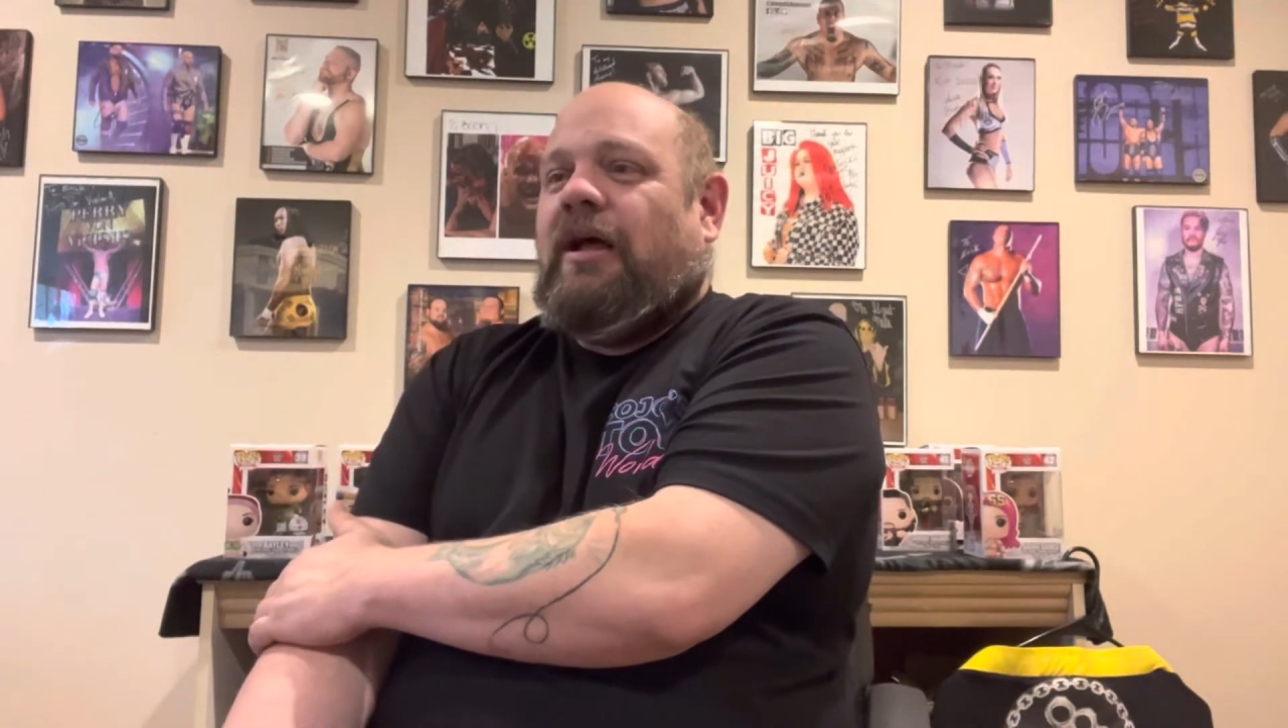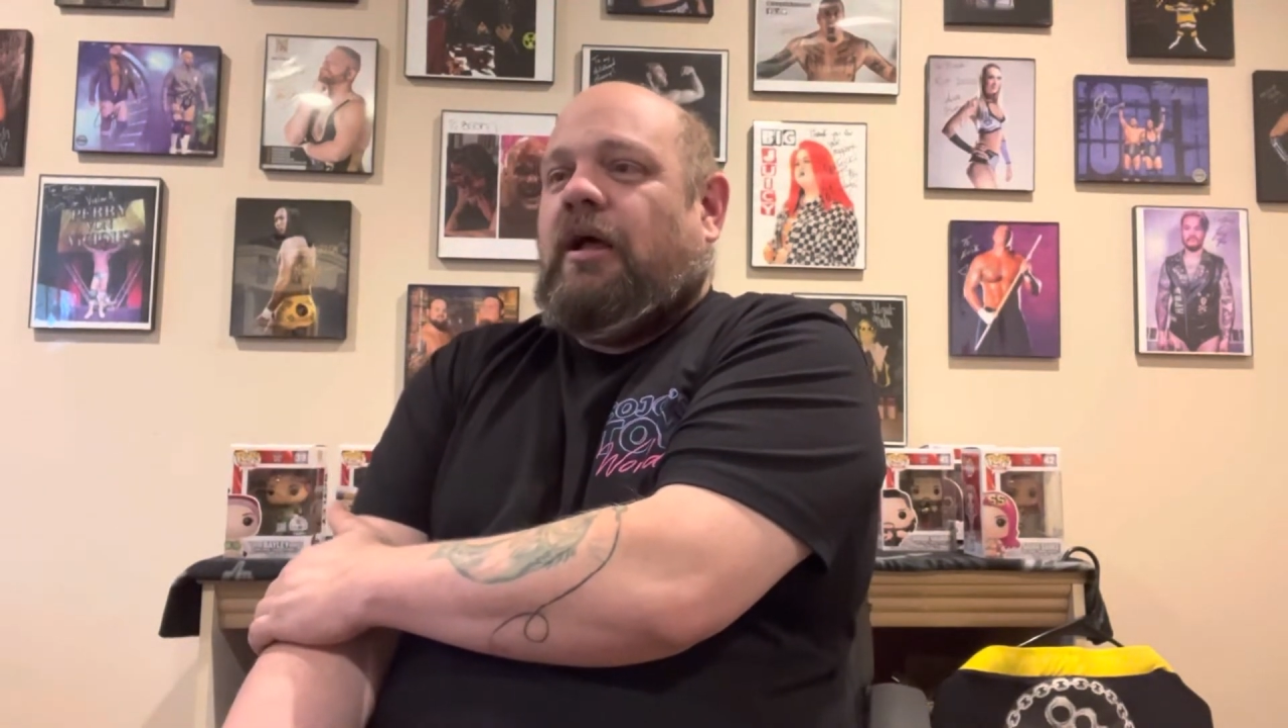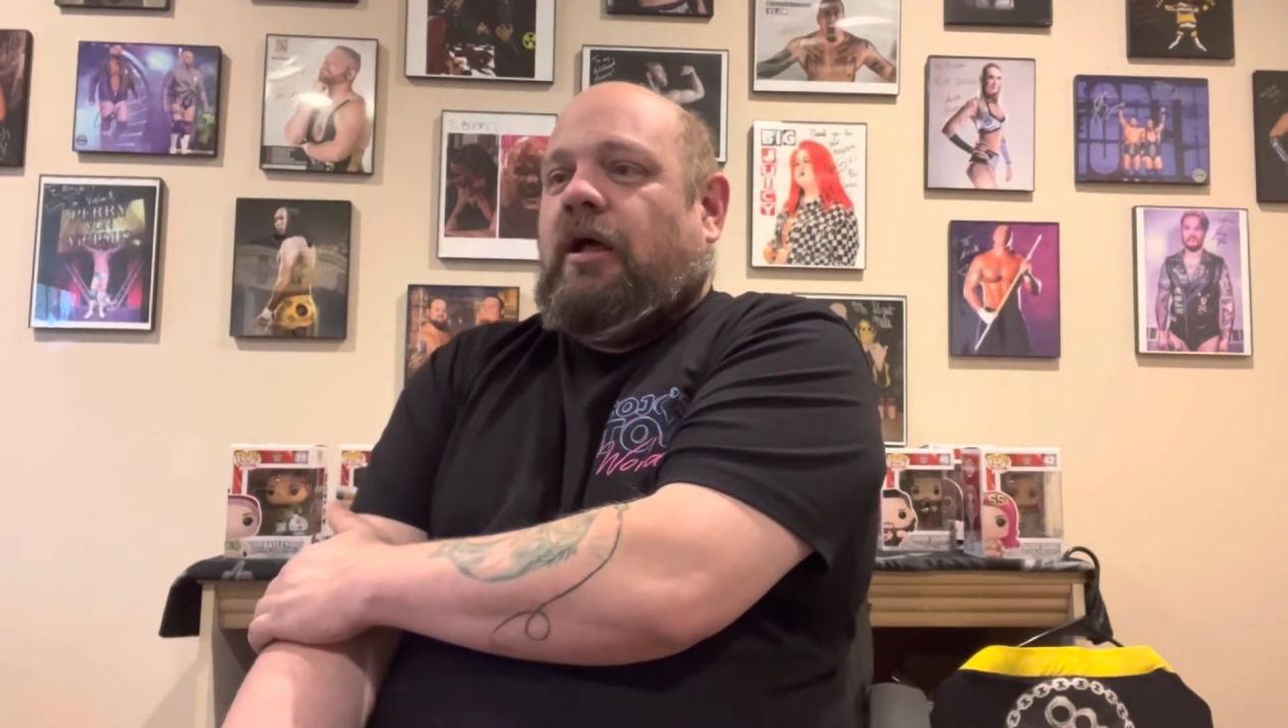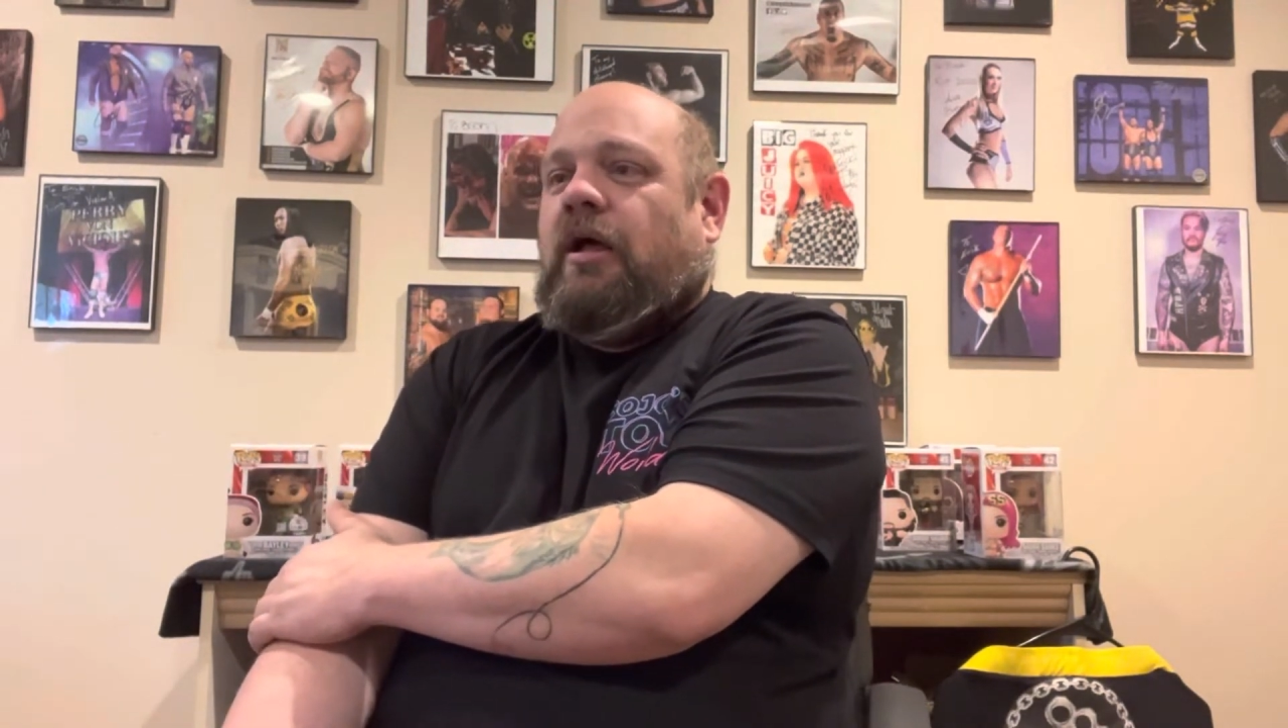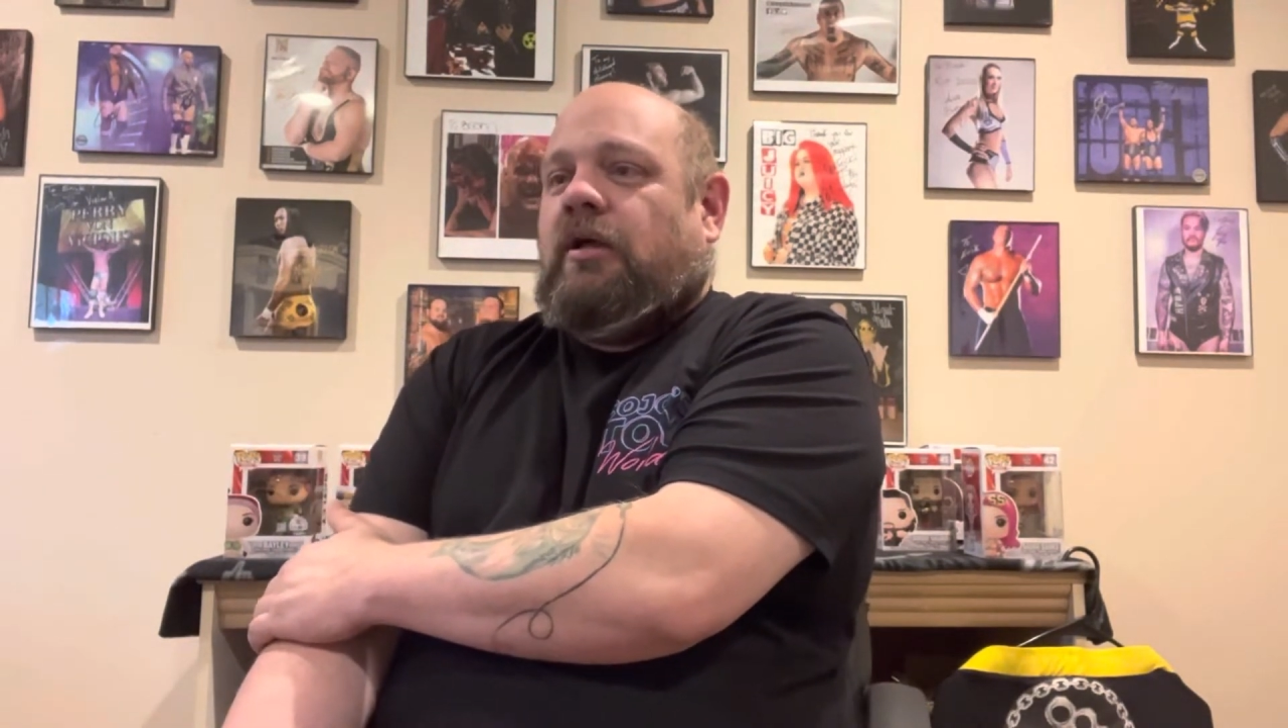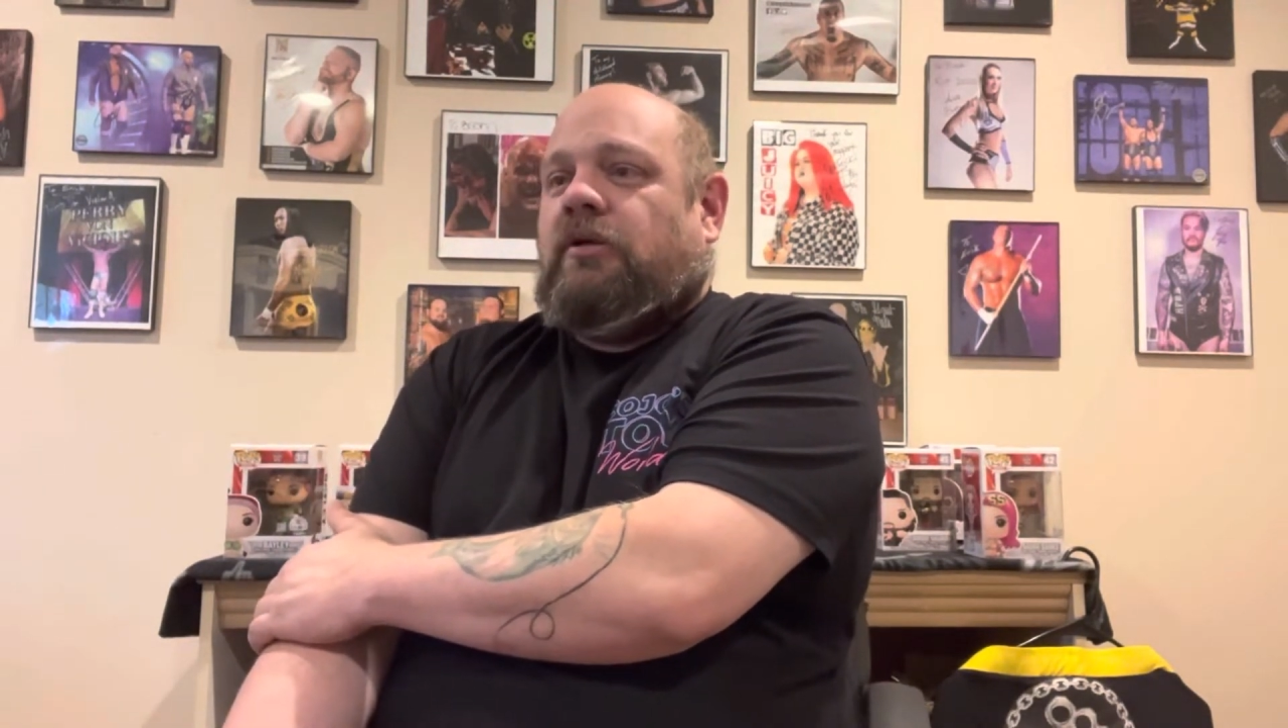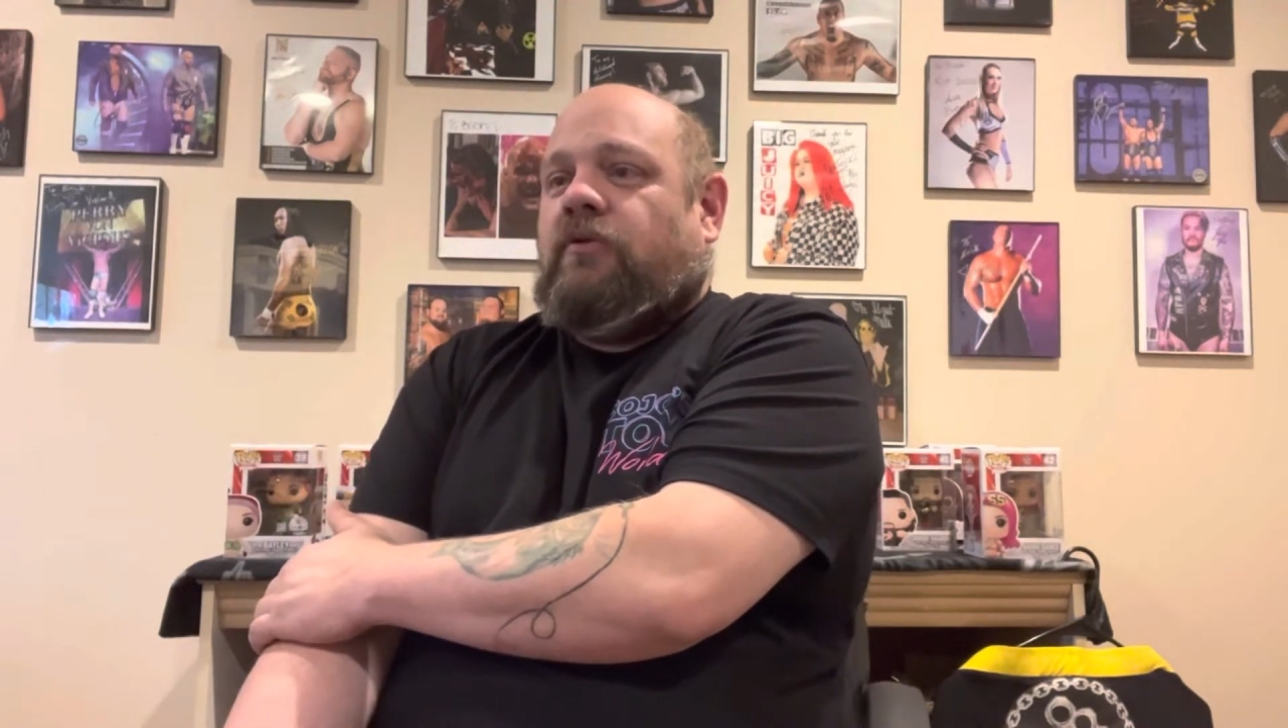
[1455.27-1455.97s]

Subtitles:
as